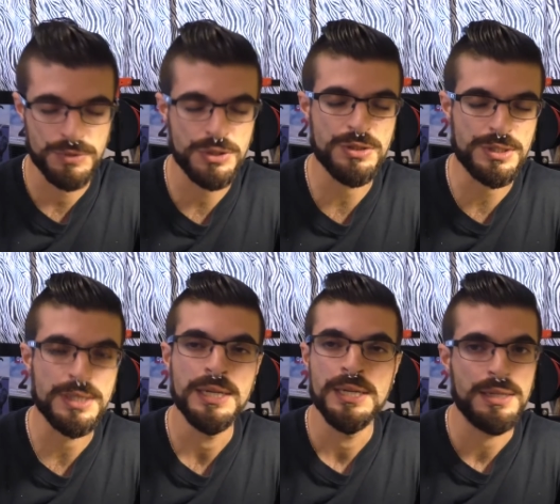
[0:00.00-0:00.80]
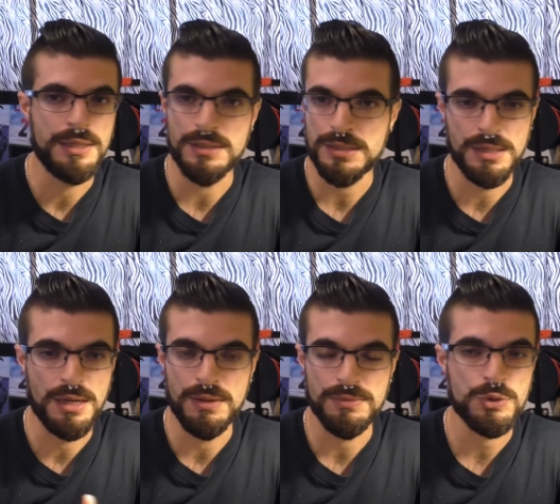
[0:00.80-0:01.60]
Seriously, it's
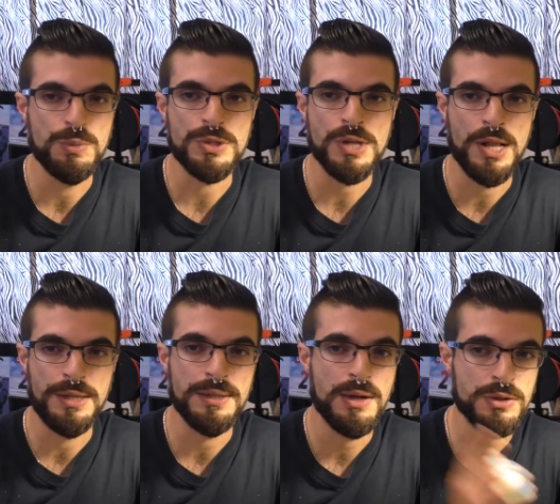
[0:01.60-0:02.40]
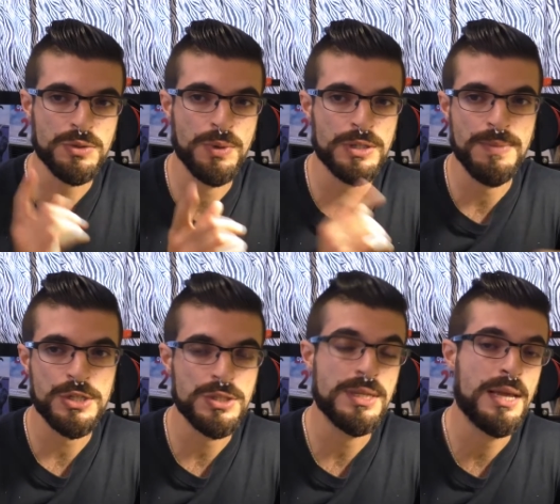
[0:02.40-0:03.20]
super solid. Also wanted to
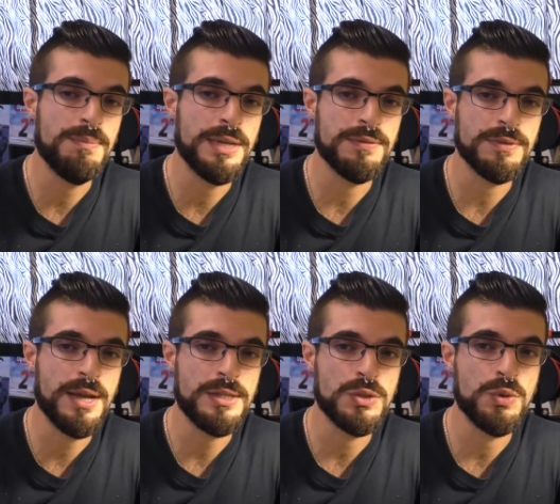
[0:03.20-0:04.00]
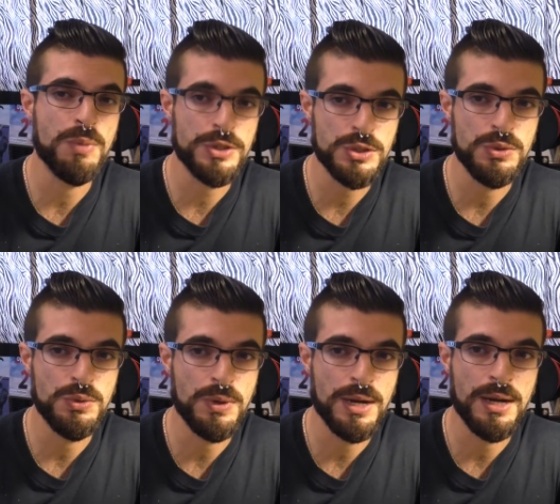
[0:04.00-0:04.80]
mention that Betaflight
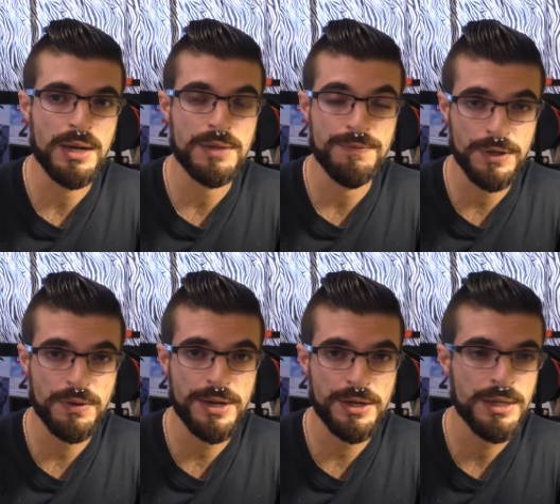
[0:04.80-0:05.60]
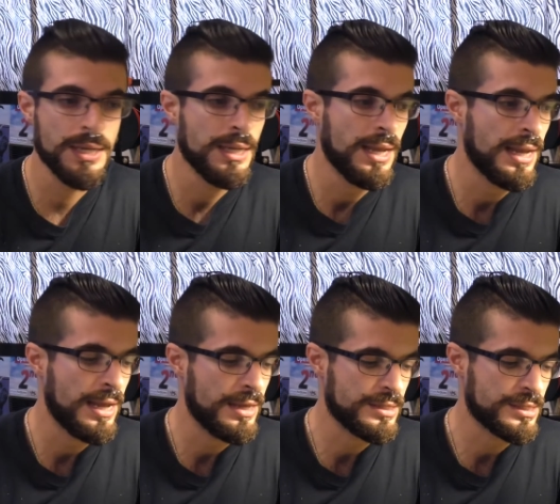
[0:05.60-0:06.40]
3.2 configurator
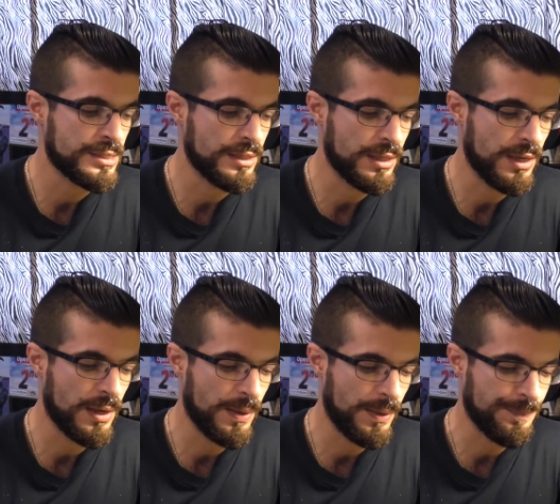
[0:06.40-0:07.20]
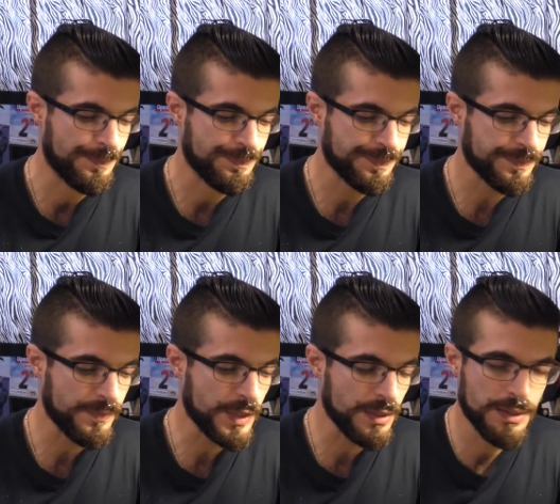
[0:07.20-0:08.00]
has
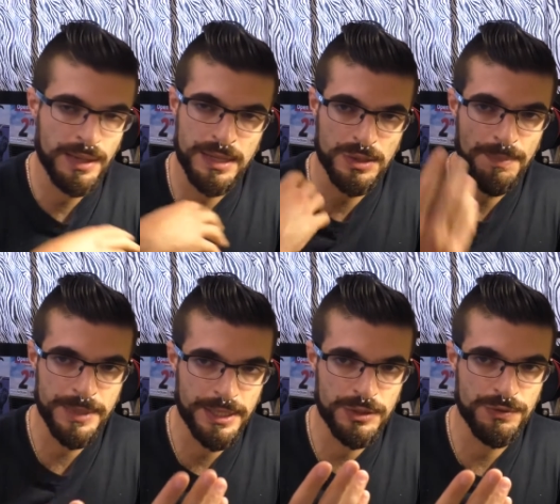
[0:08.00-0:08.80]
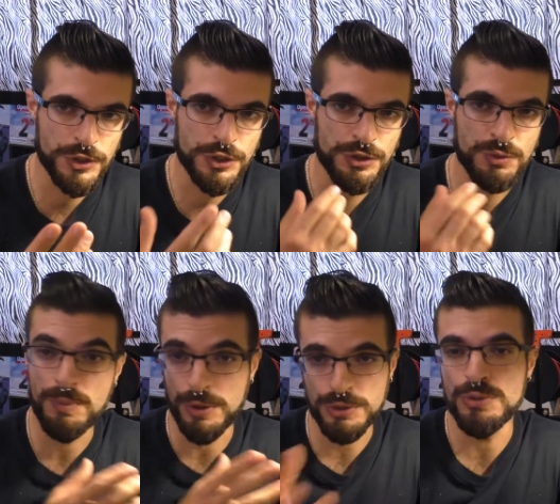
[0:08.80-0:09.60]
updated to version
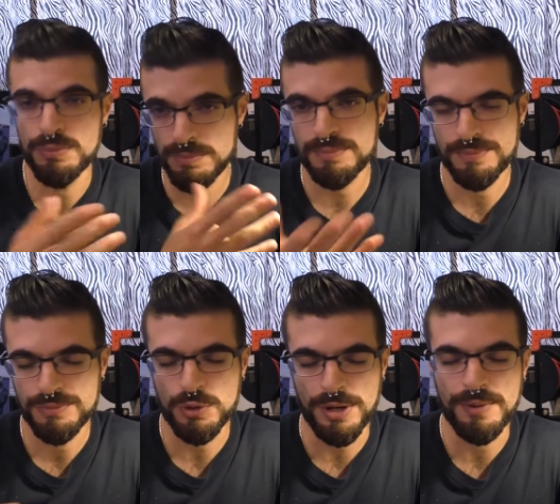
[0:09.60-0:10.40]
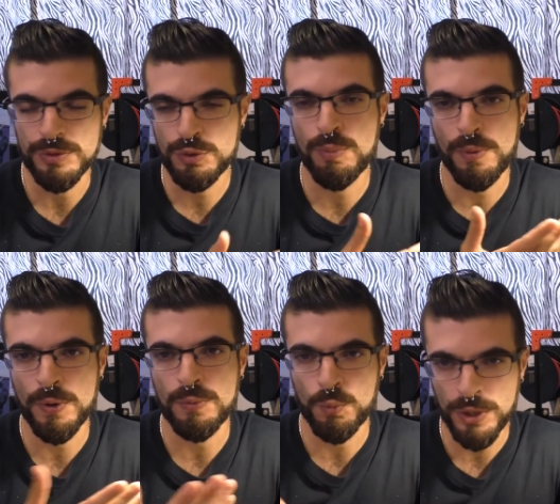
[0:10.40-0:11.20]
3.2. Sorry, it was
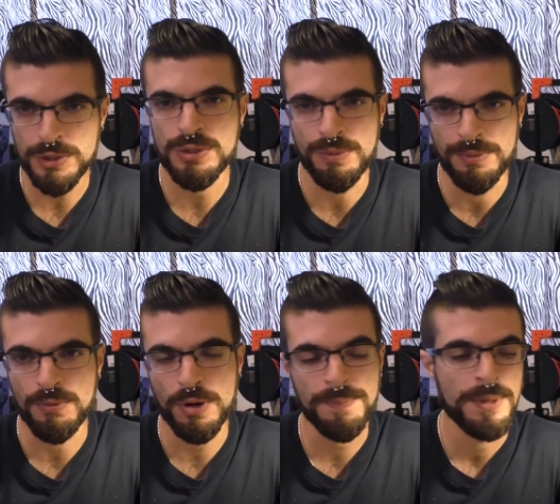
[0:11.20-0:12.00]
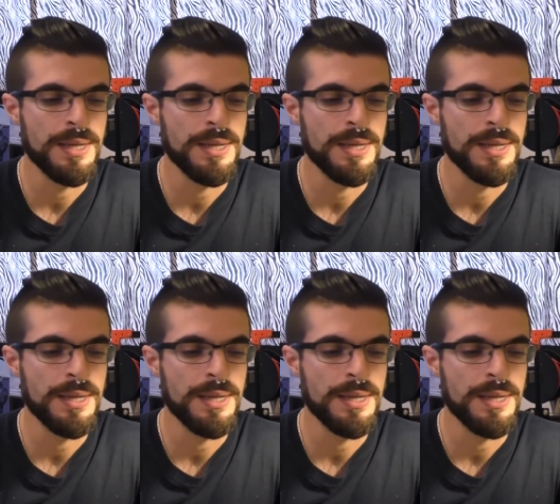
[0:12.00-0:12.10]
3.112 before.